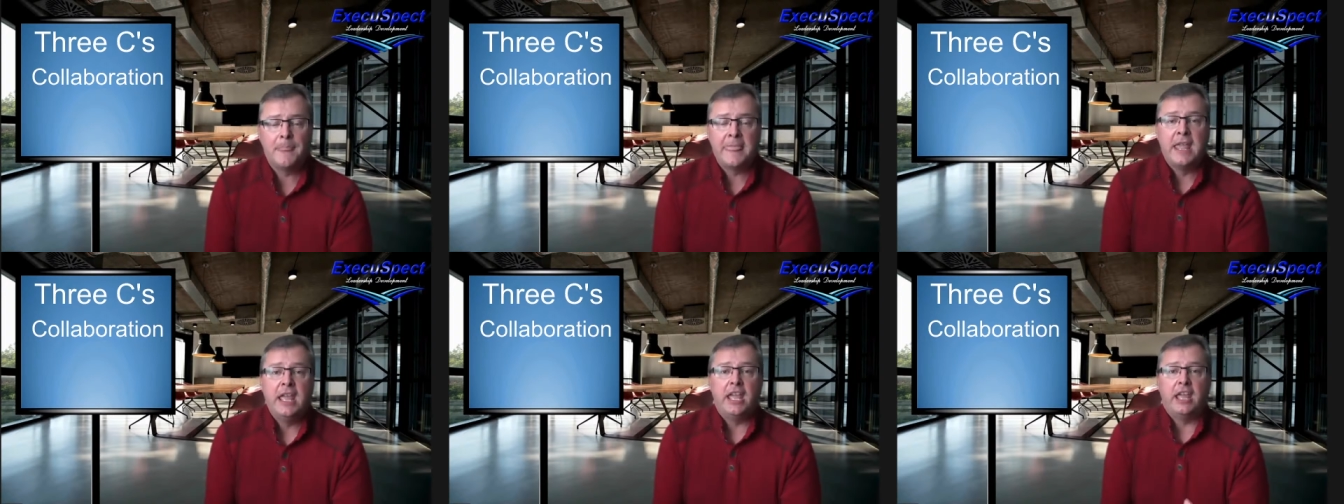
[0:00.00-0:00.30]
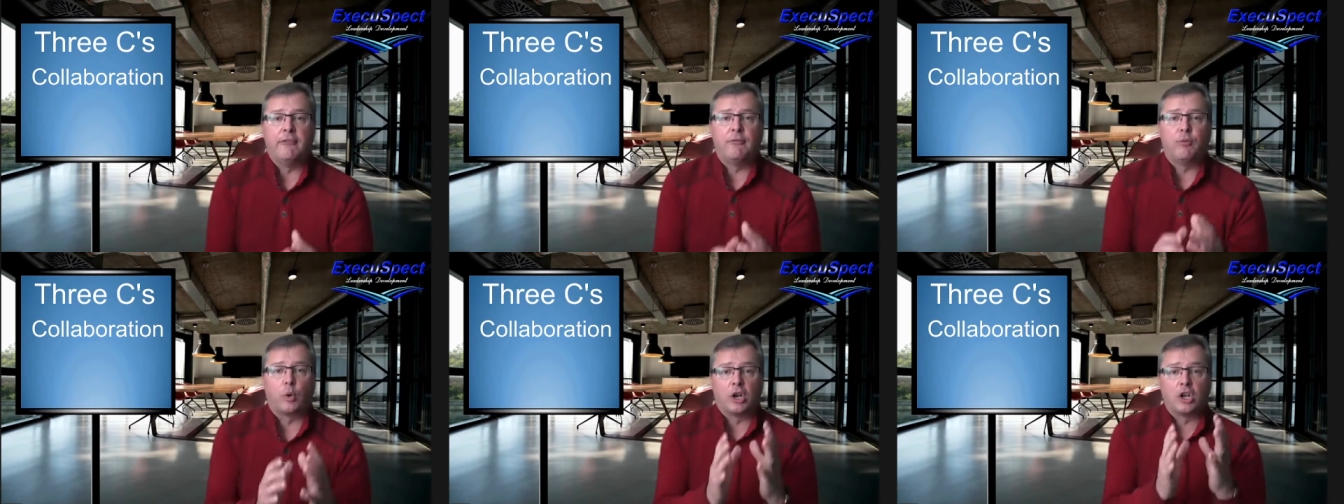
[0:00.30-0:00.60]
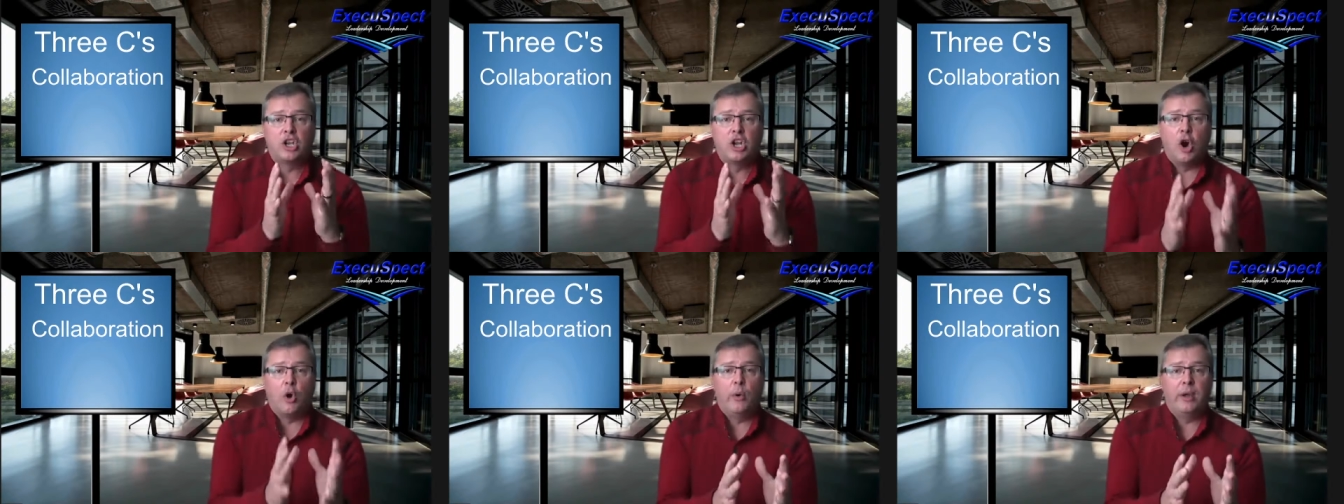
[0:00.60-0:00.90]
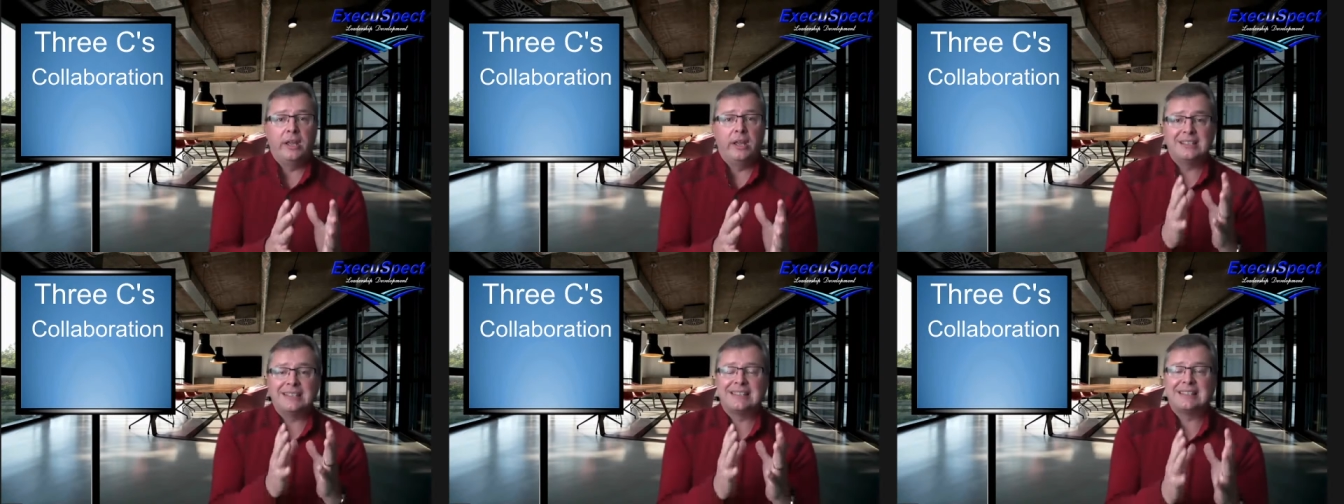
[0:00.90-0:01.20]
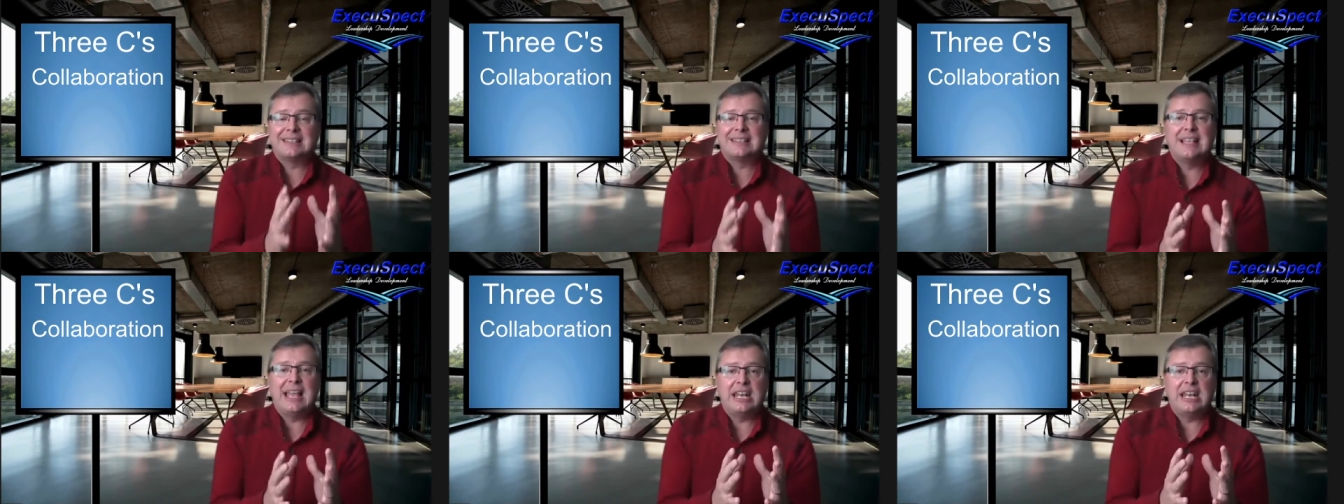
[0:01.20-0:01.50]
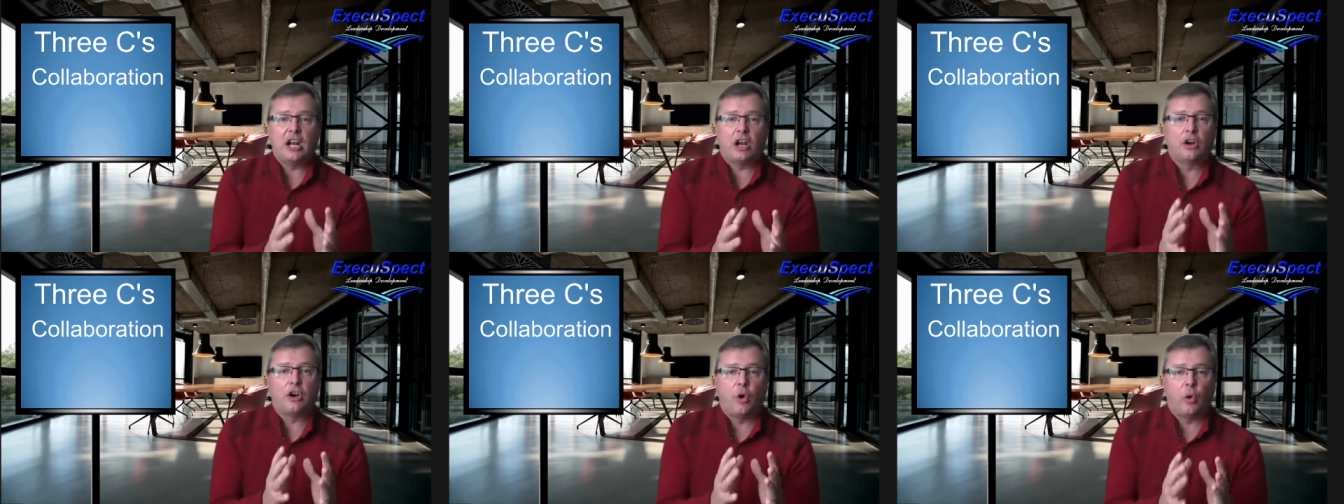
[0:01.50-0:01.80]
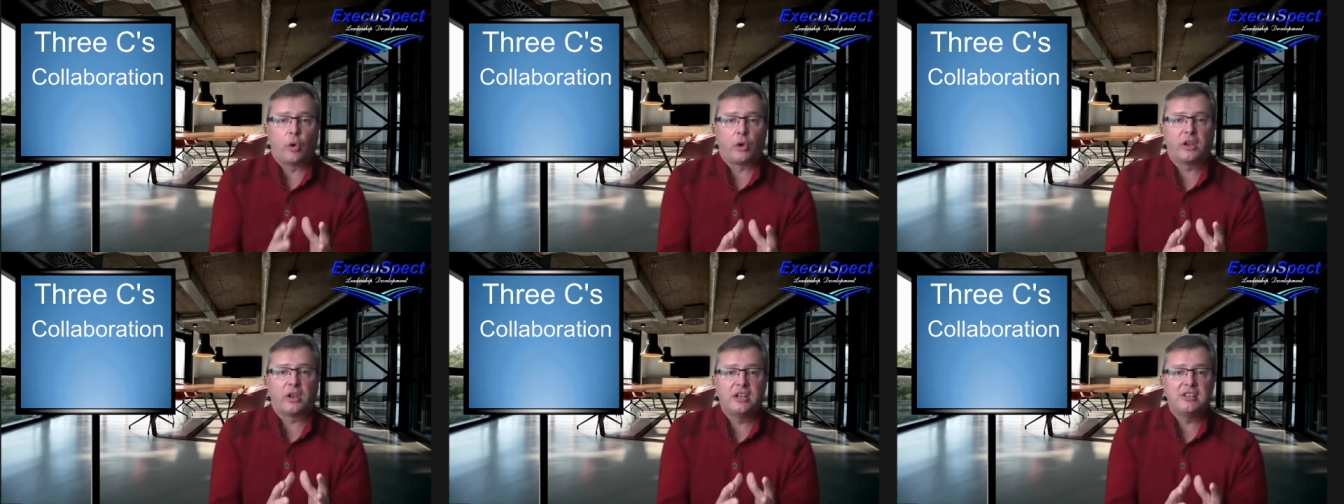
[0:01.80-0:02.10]
if we're going to set our
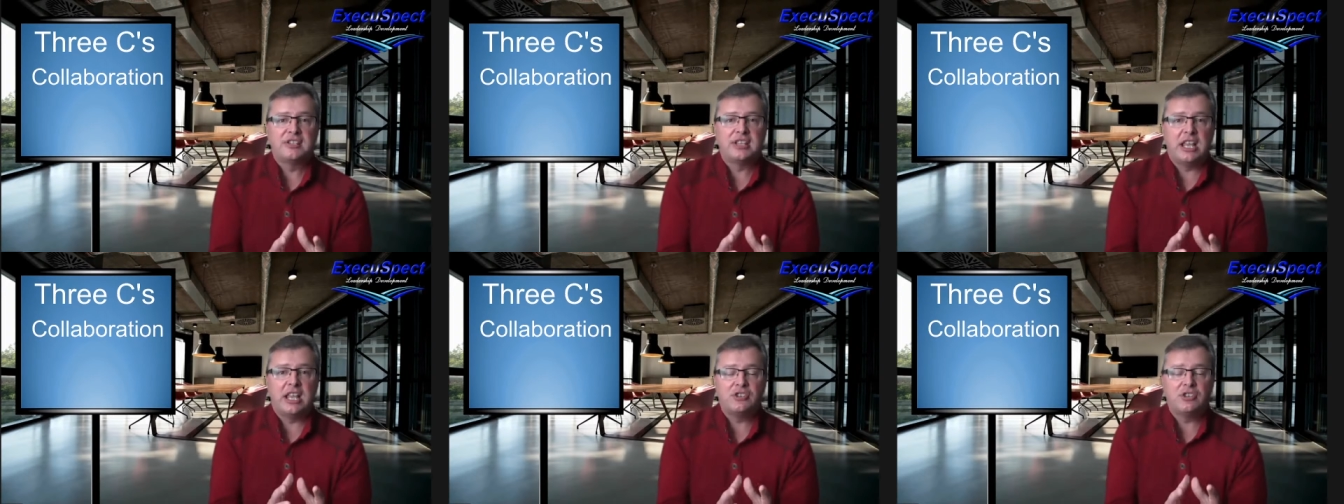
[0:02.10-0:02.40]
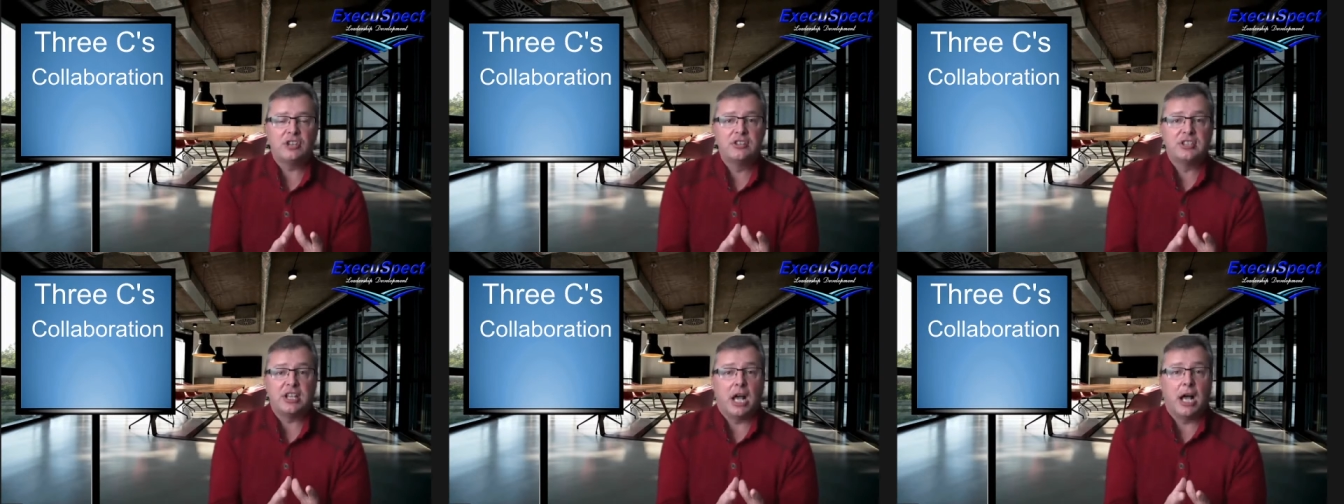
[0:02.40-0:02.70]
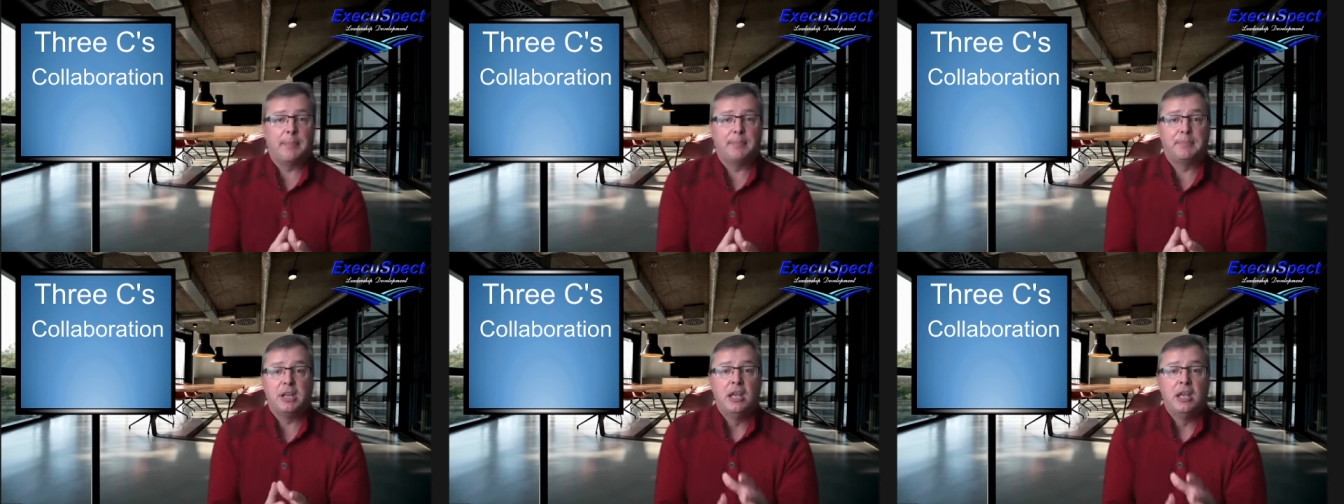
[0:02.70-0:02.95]
organizations up